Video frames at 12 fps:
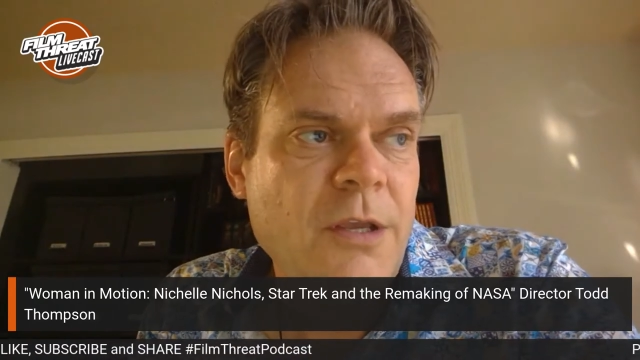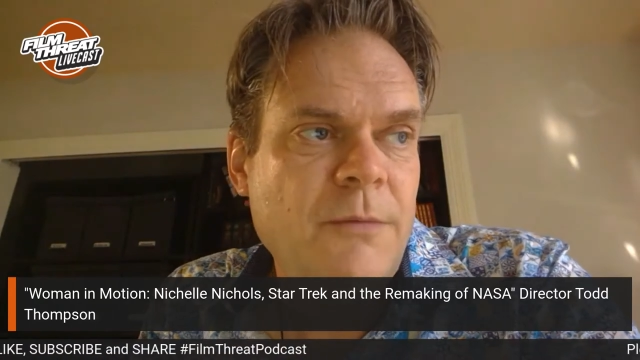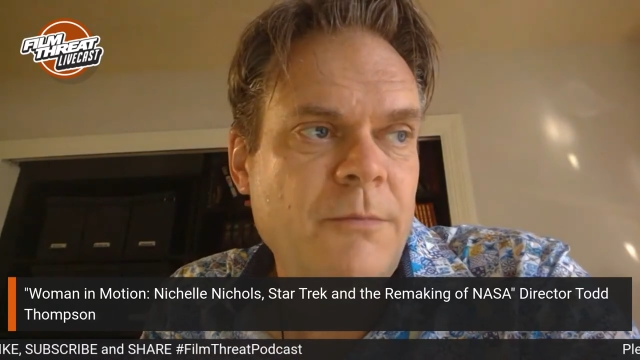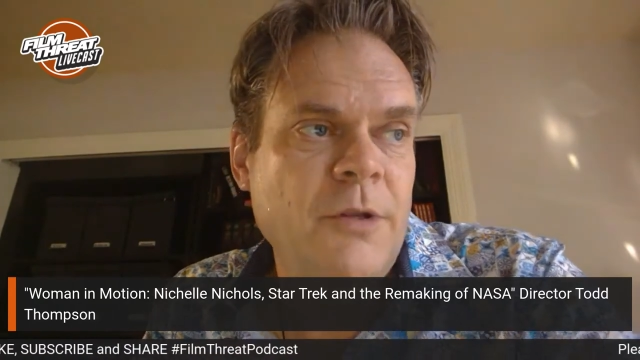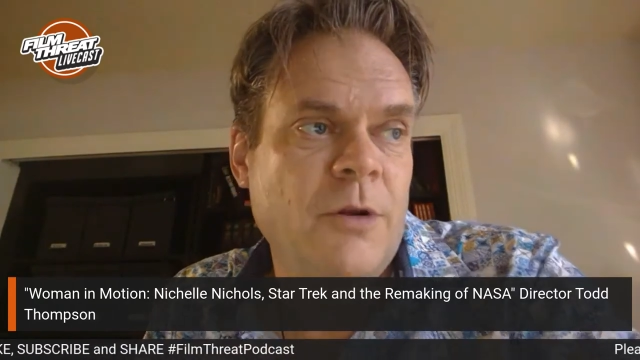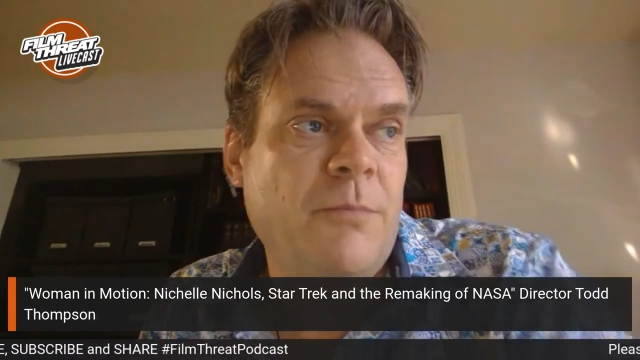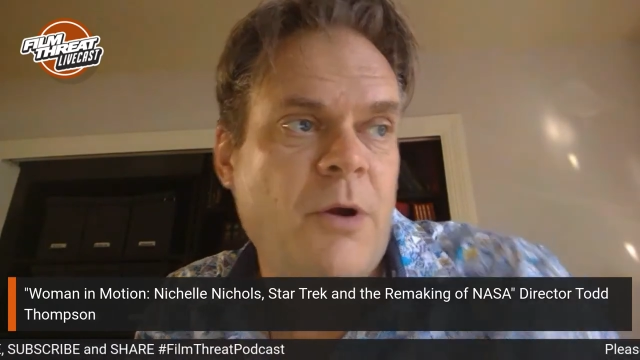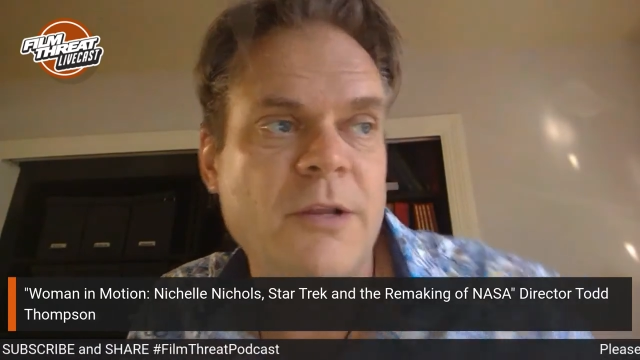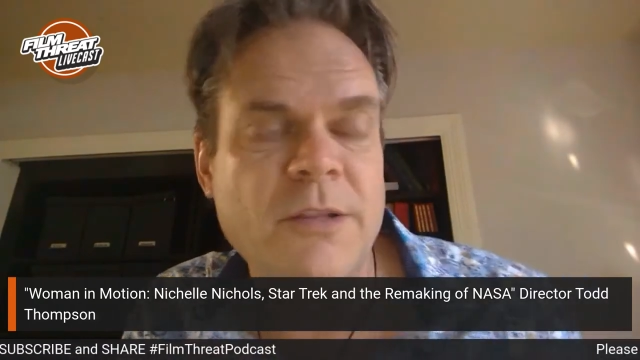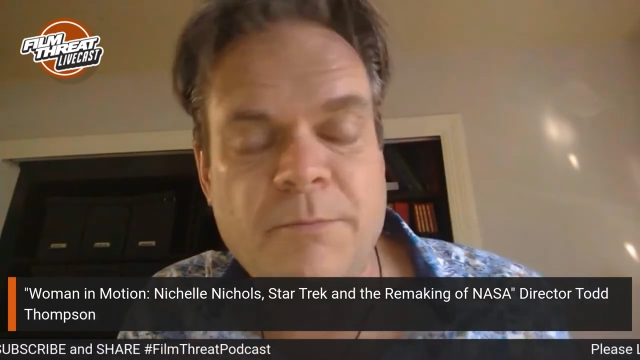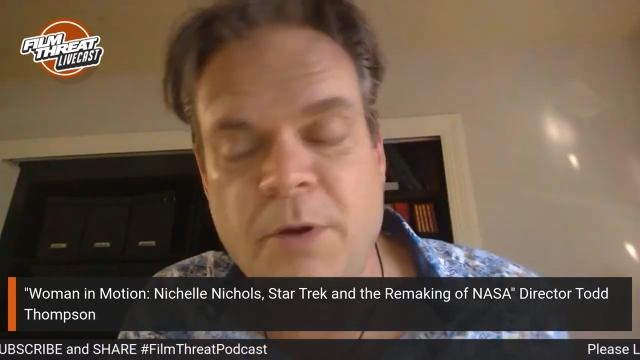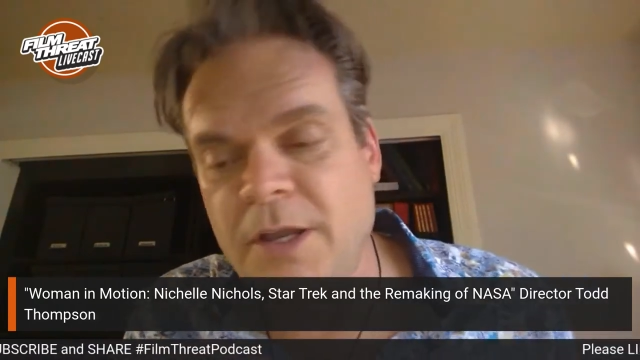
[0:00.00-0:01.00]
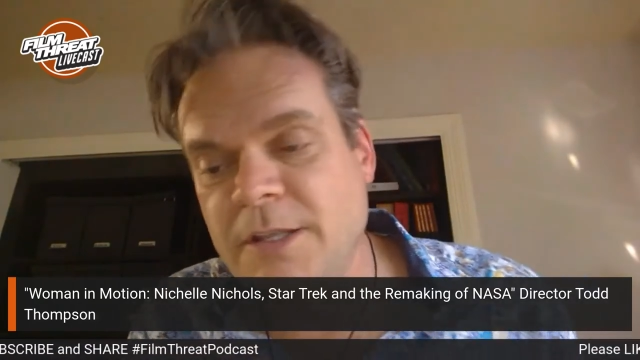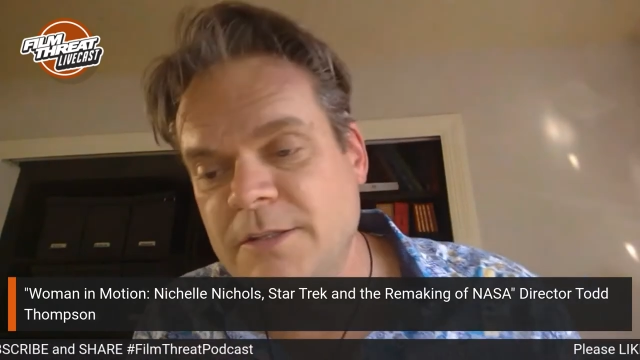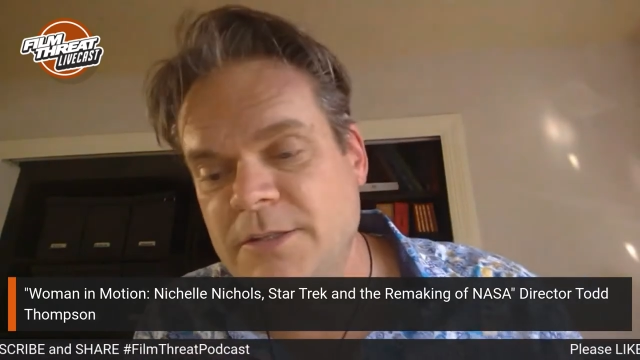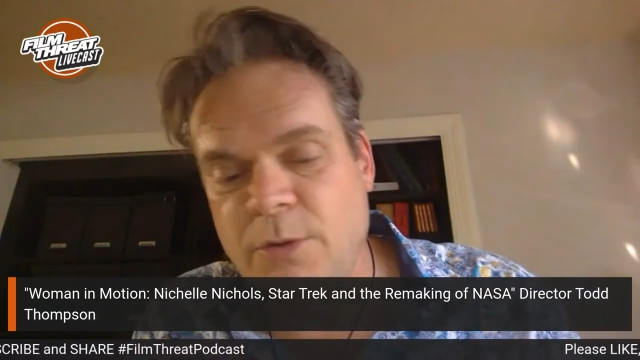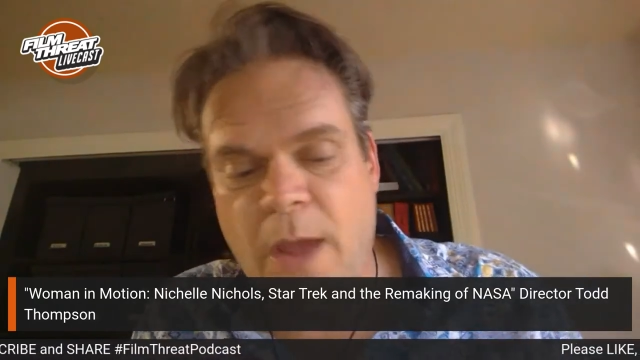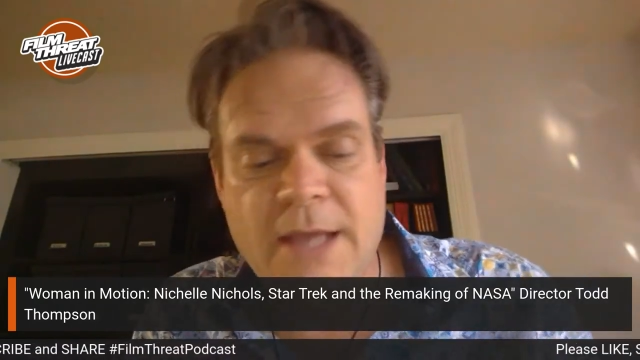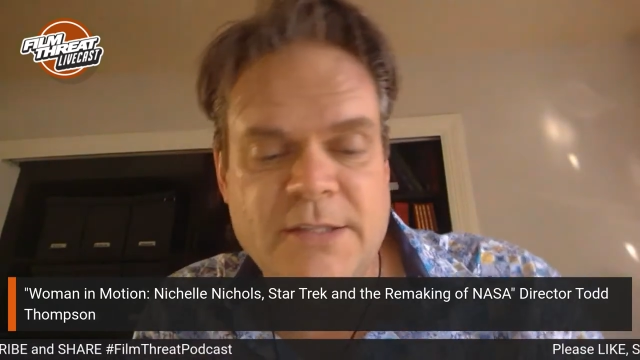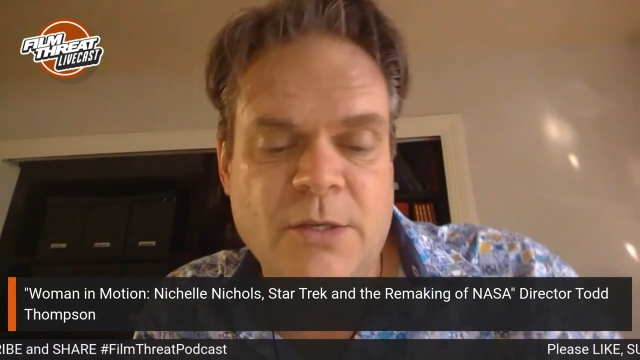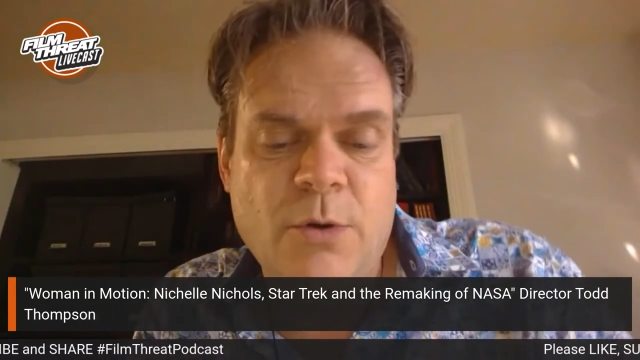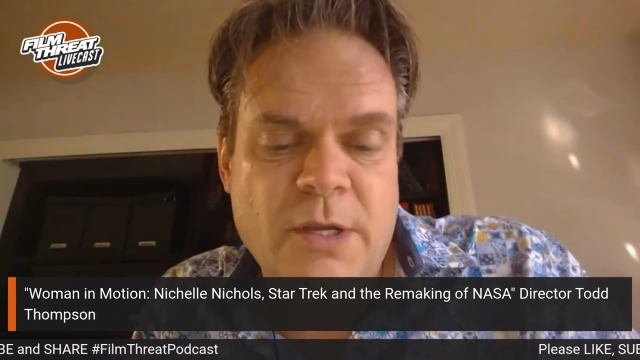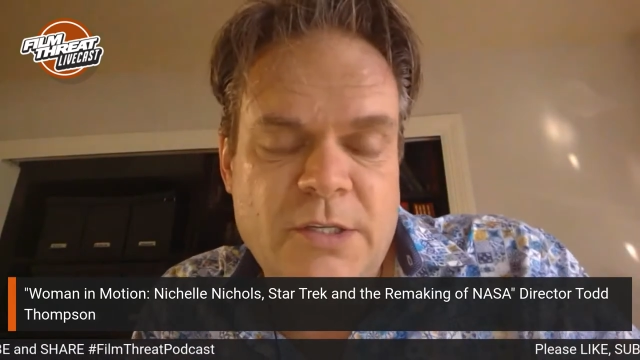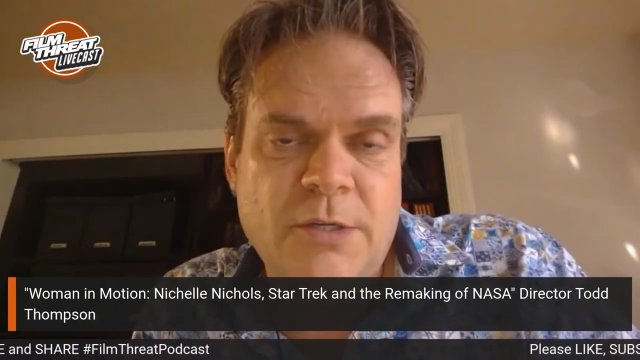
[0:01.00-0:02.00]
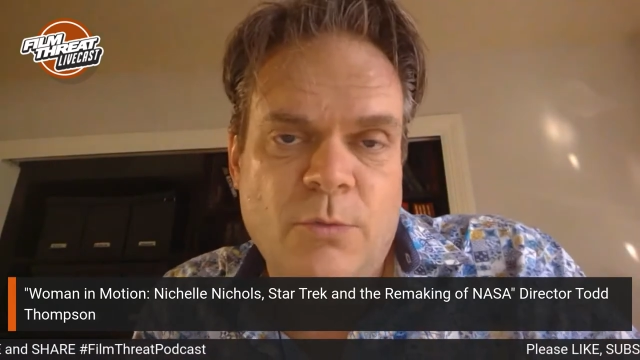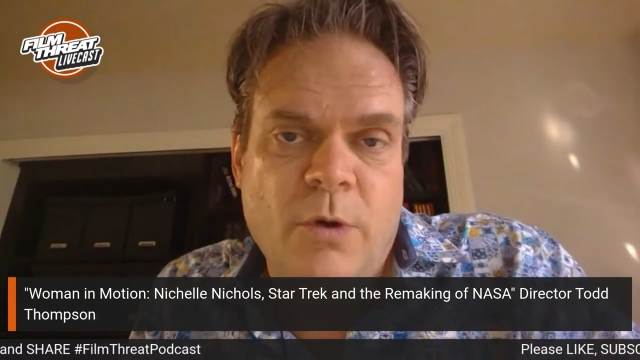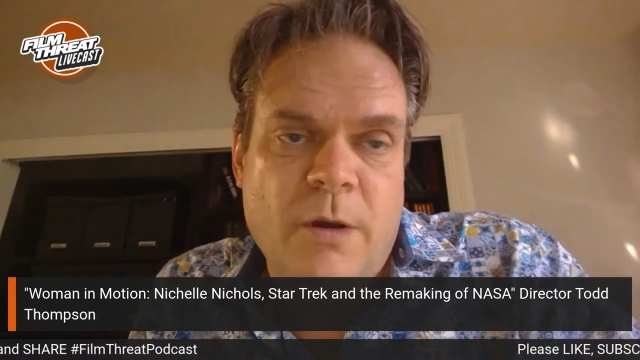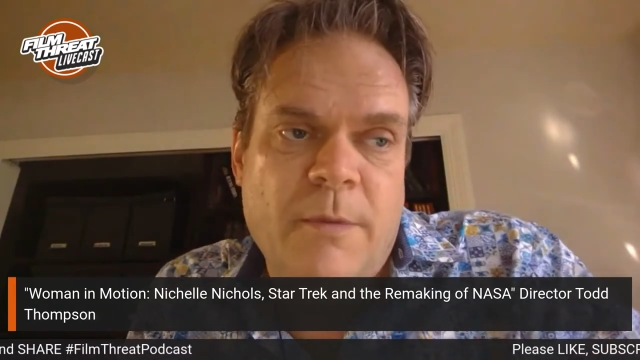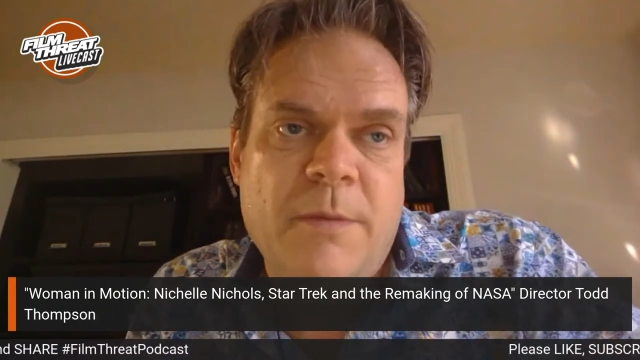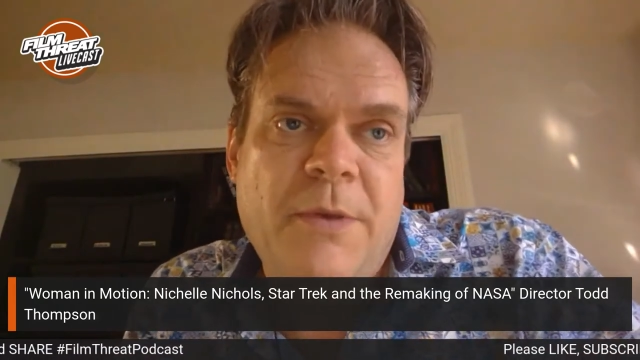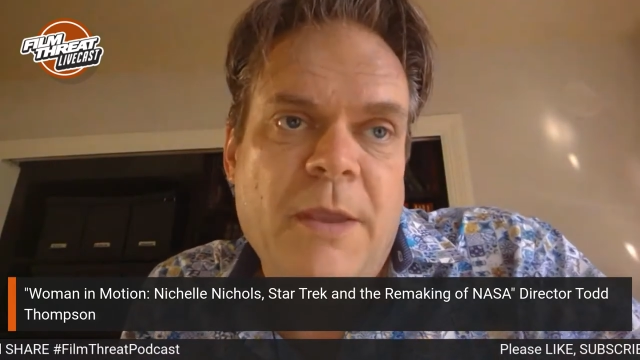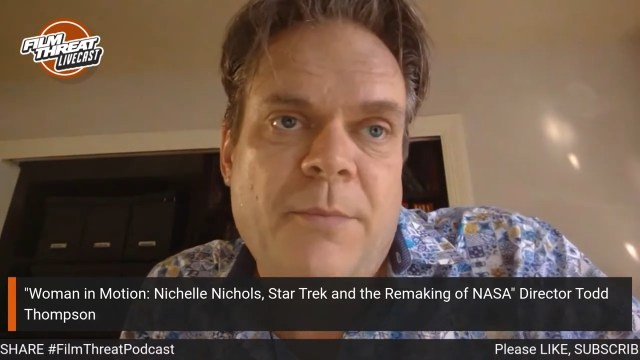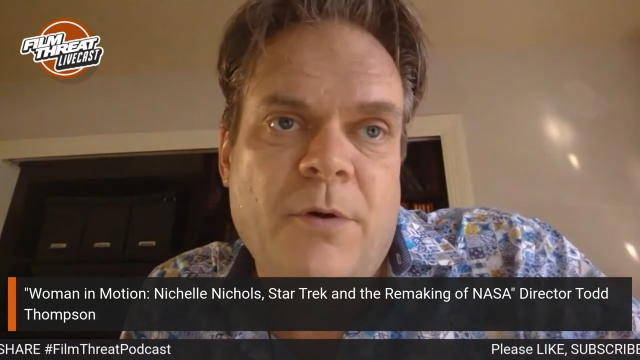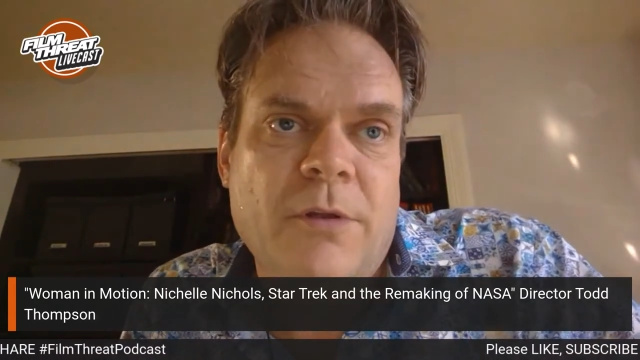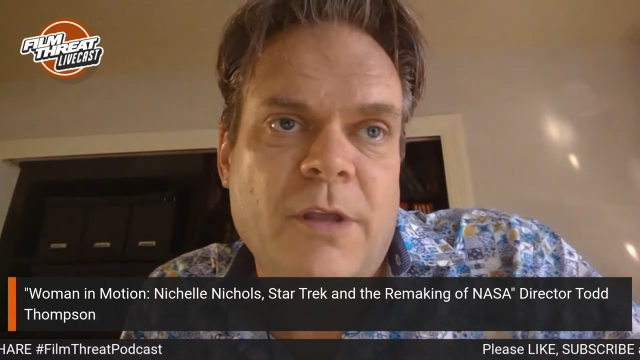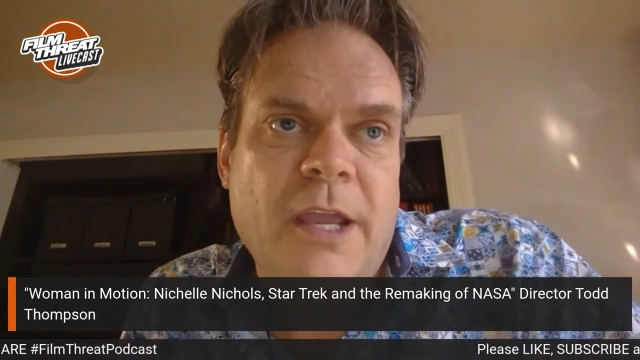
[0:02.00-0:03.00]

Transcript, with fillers: you know, pardon the pun, to ask the question, where are my people?